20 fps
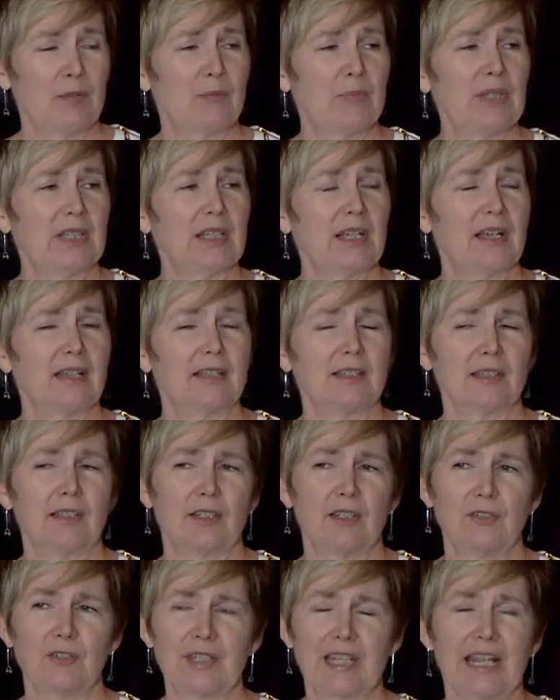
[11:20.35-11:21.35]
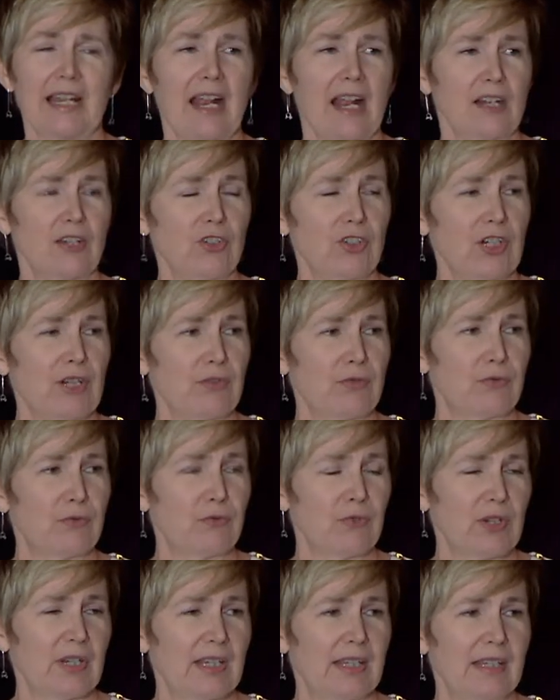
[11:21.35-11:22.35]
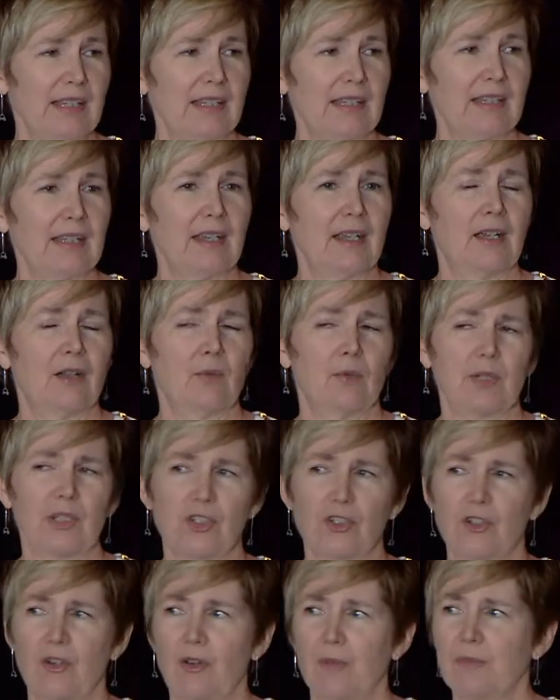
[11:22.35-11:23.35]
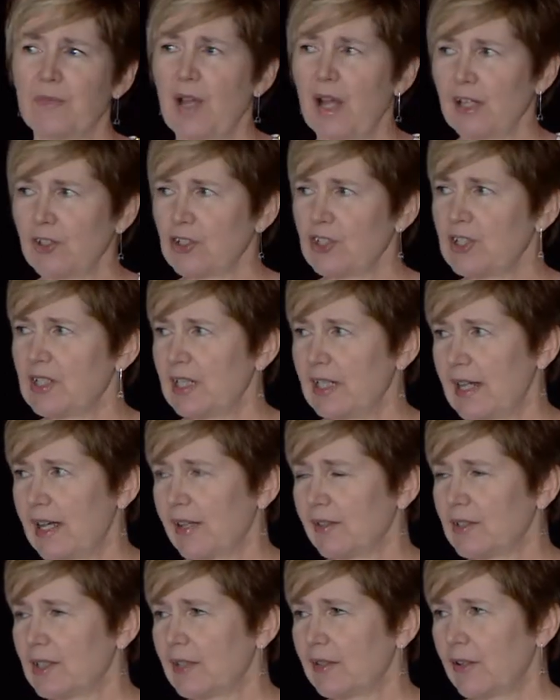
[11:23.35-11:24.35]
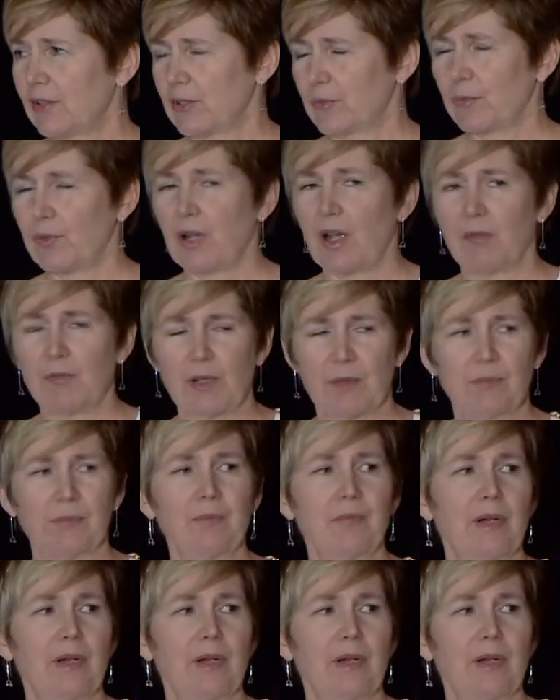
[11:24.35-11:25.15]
Because you get out of jail free when you show up not just announcing there's a problem,